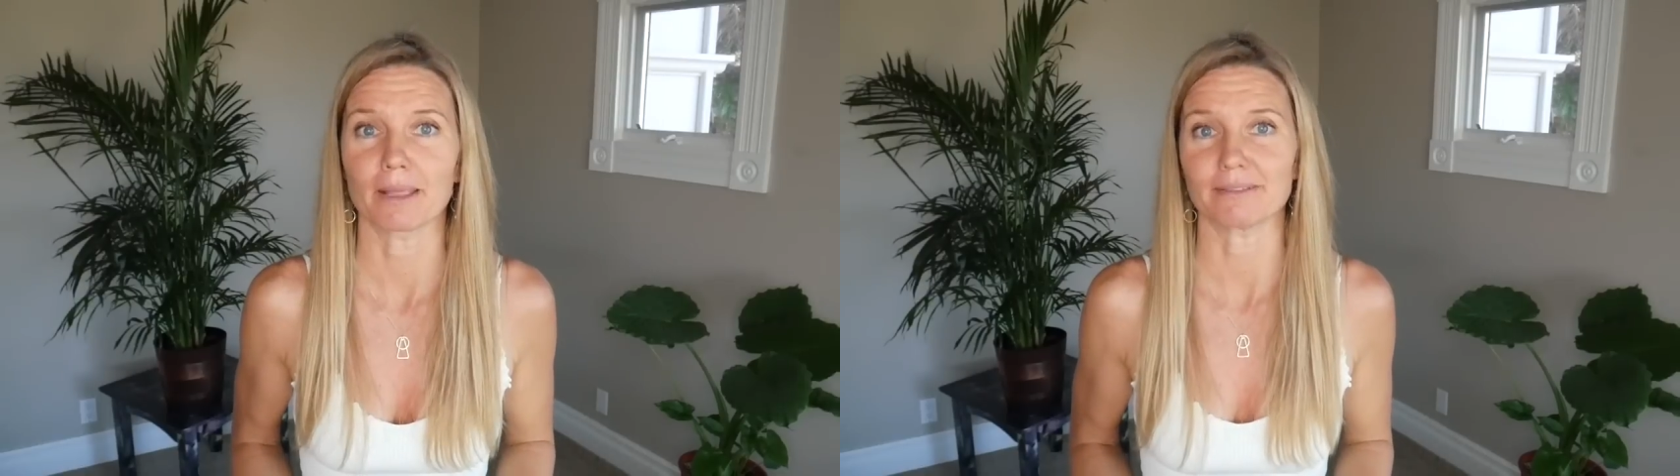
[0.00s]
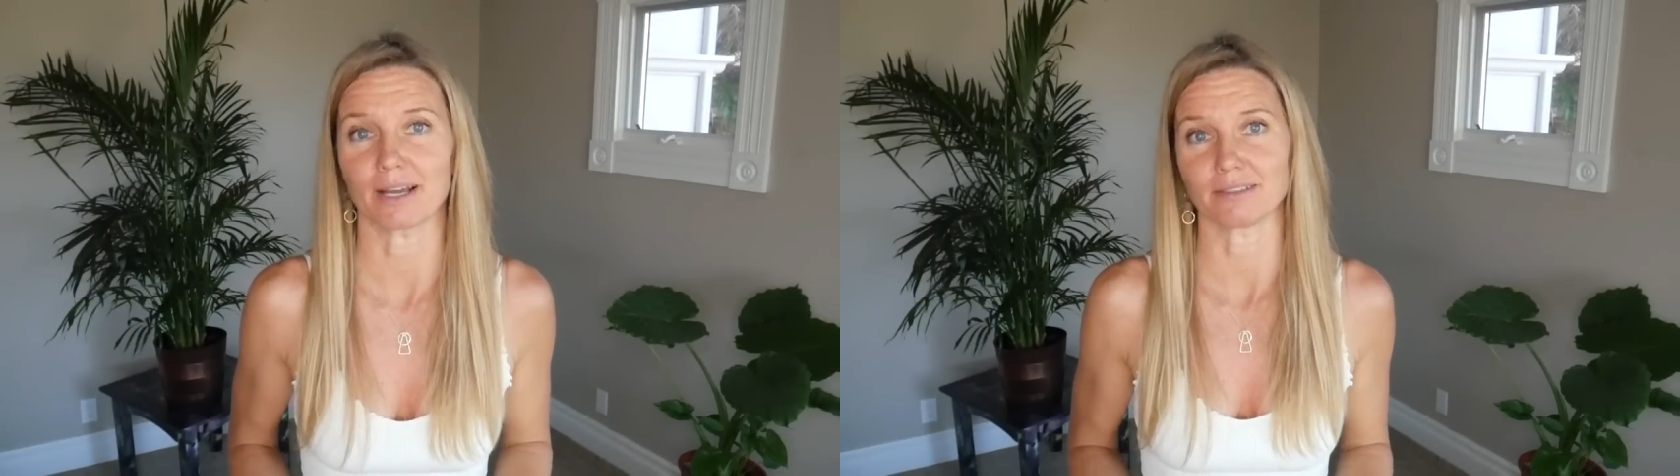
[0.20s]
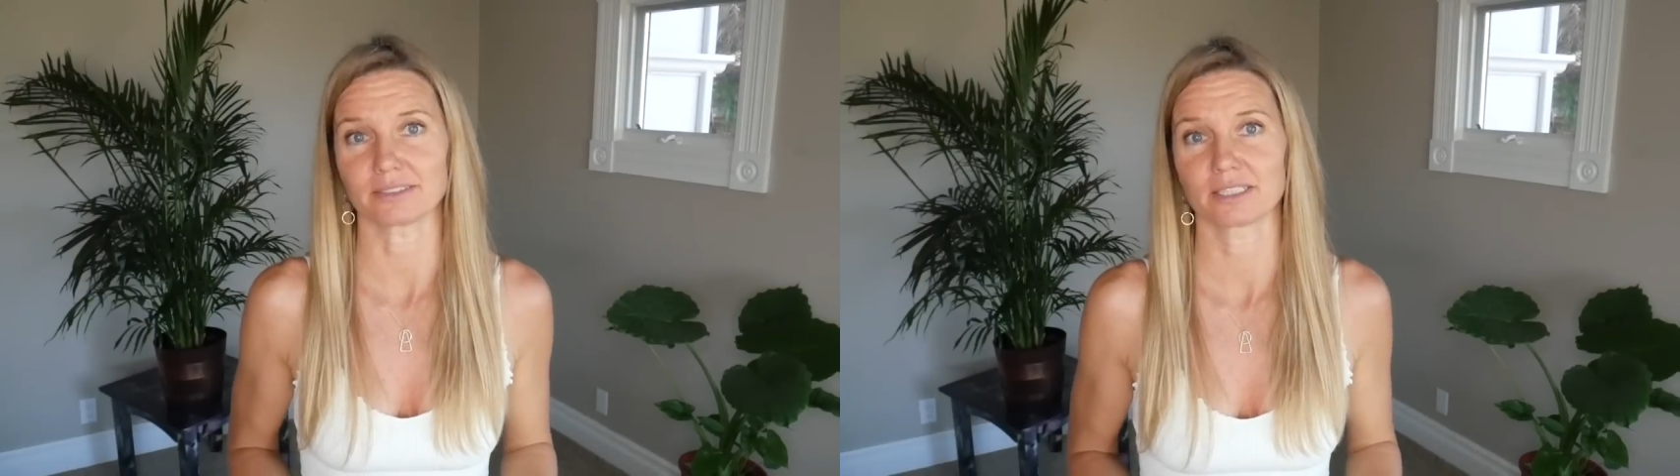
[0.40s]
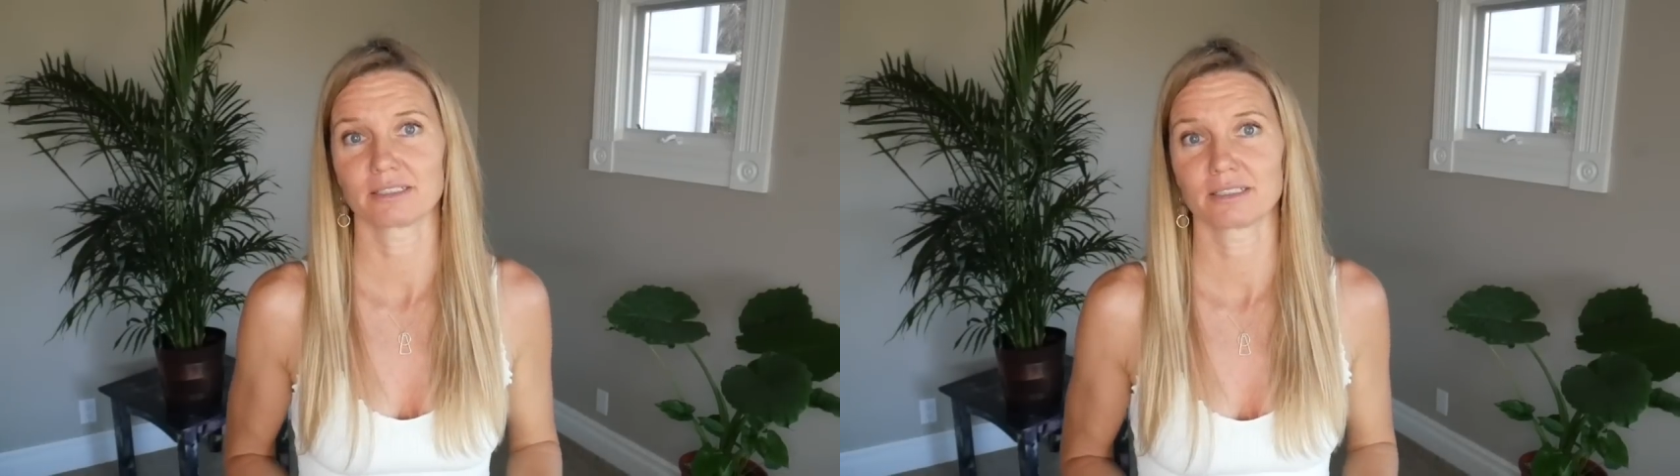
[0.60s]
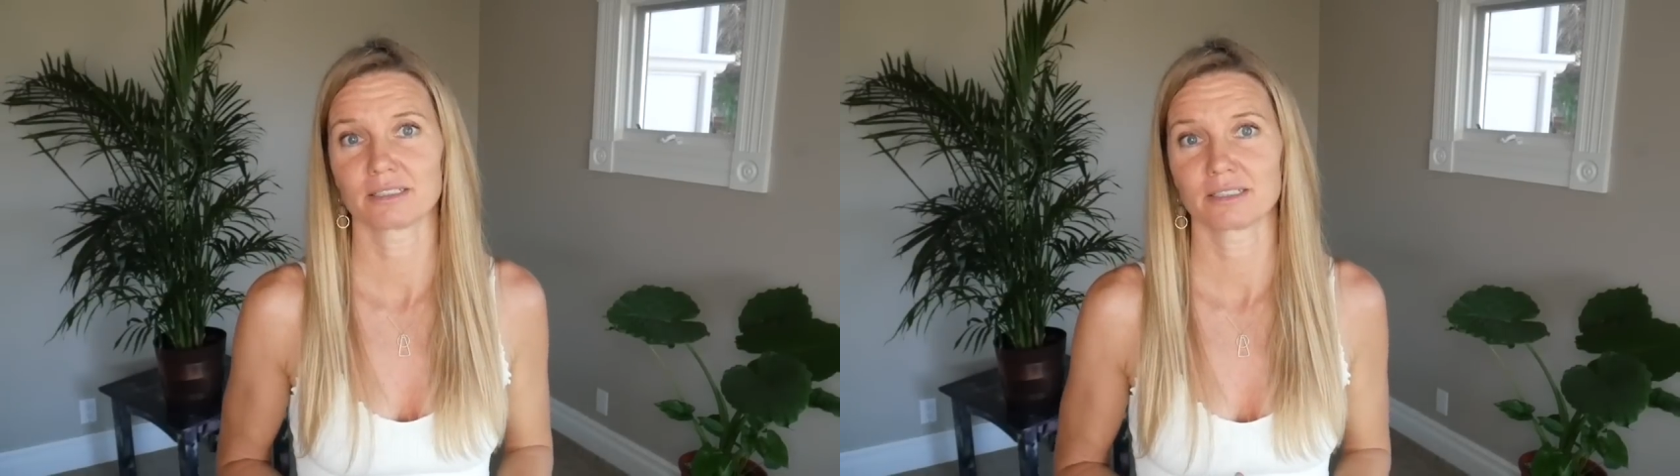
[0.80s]
is held
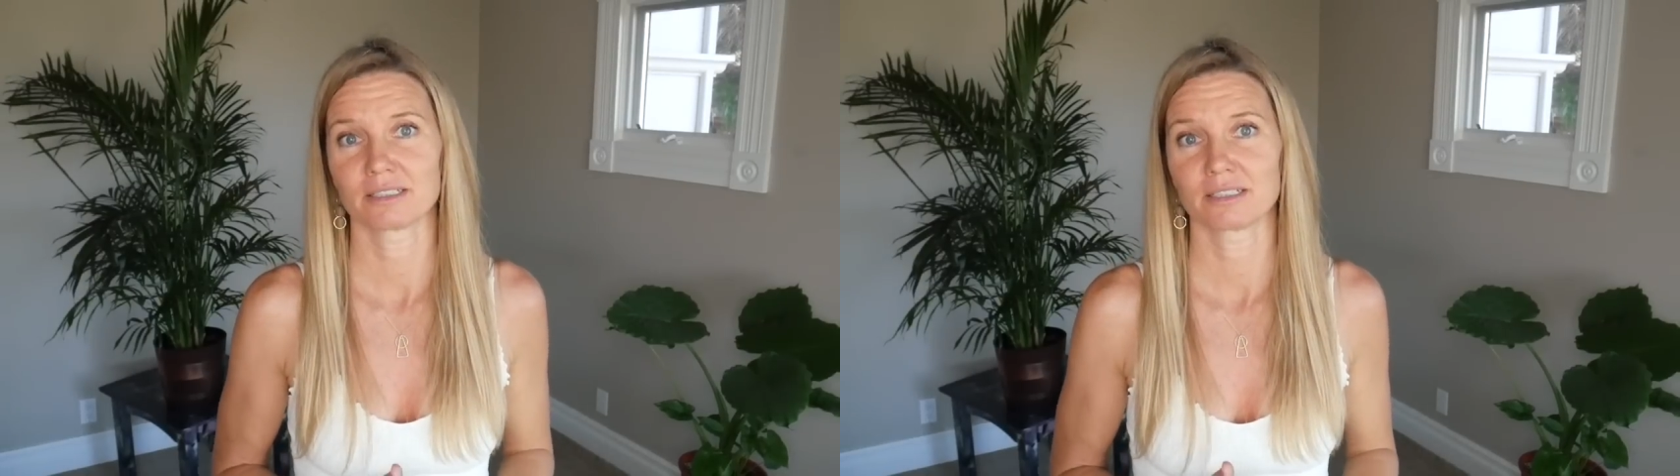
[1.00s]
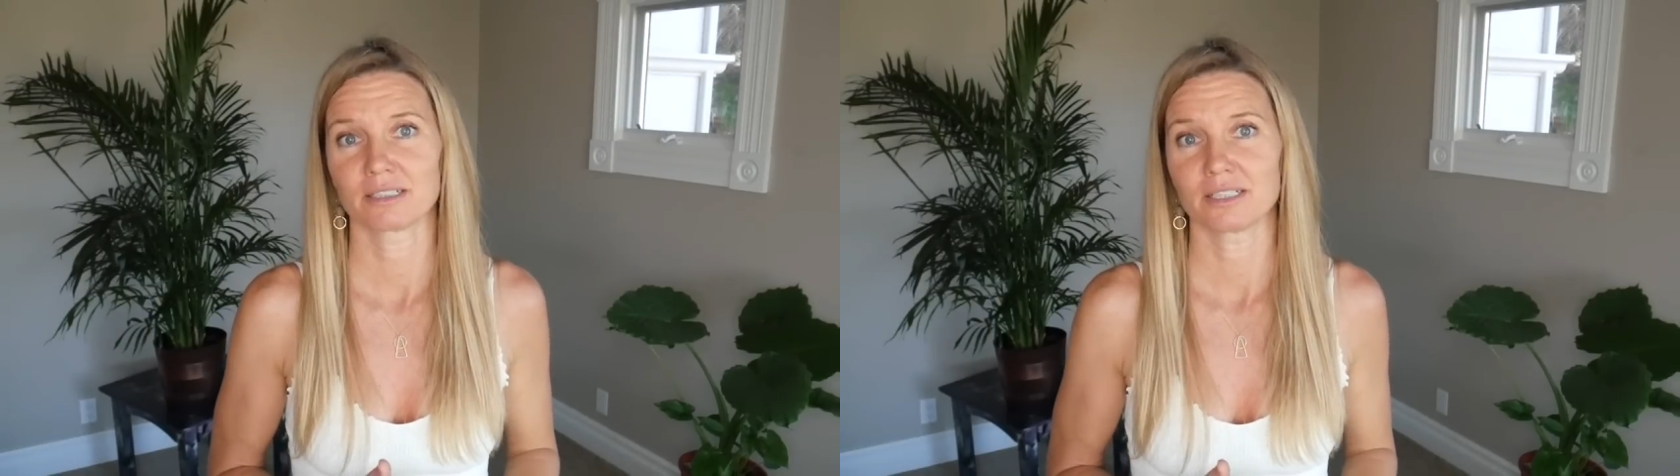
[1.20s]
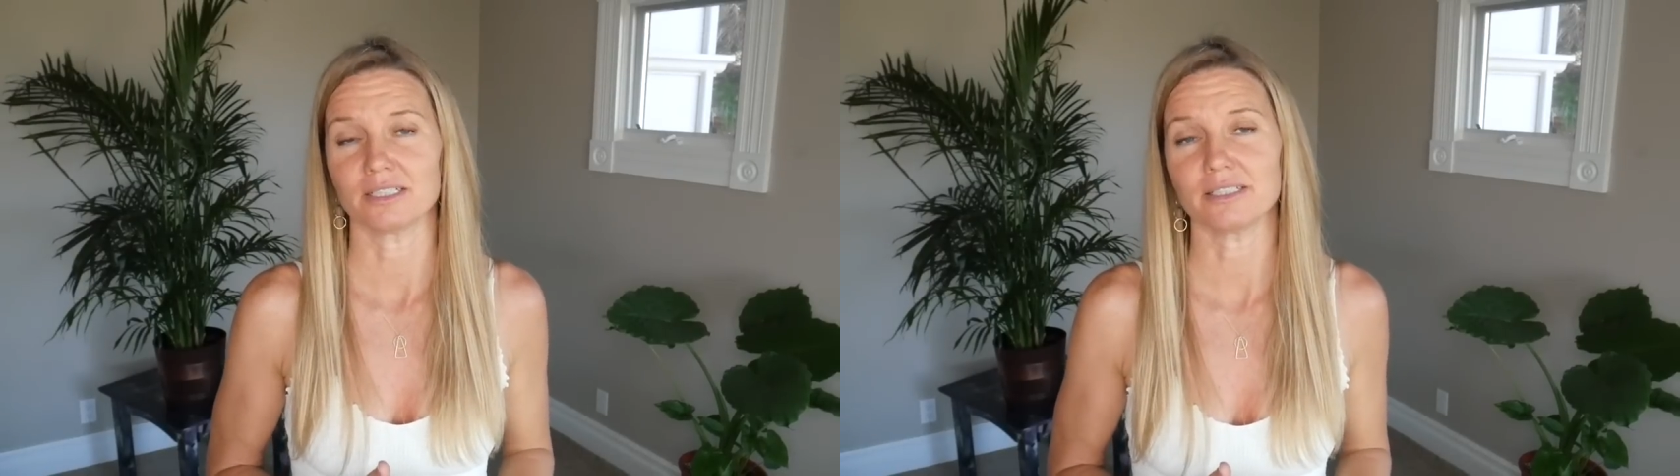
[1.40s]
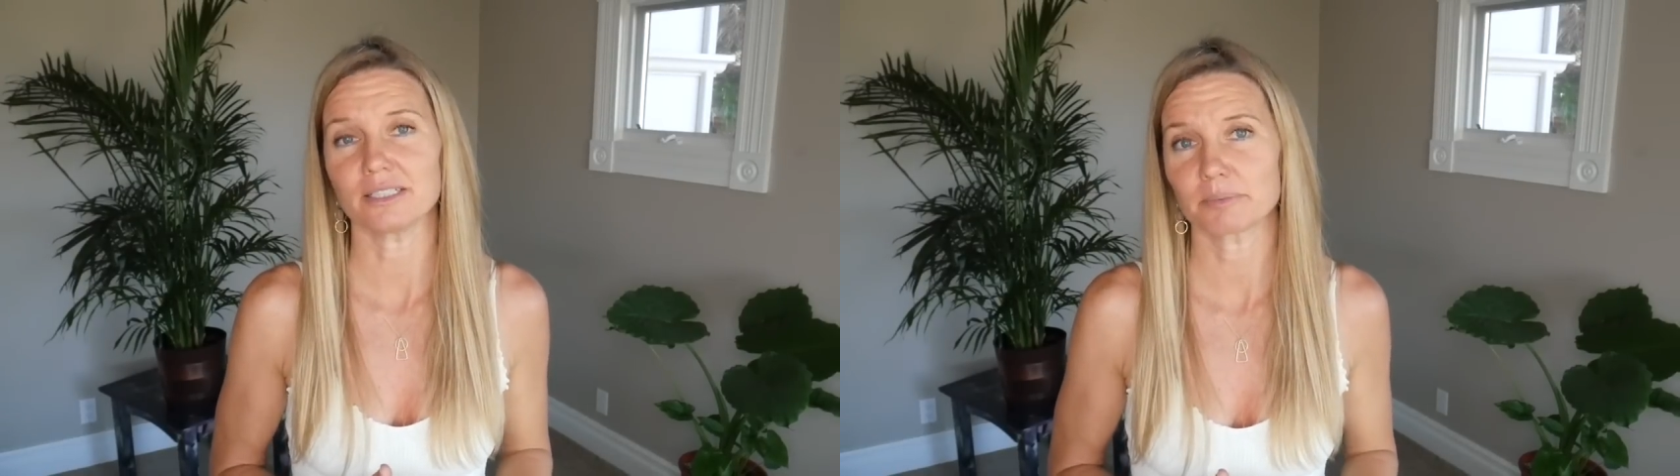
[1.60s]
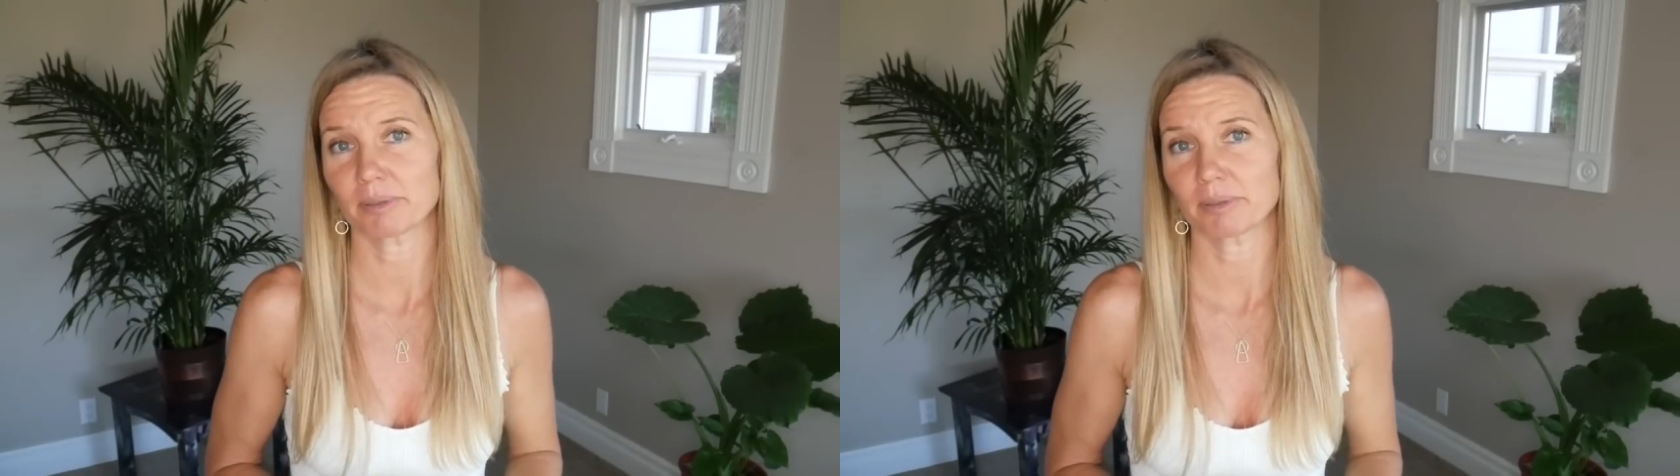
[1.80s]
in these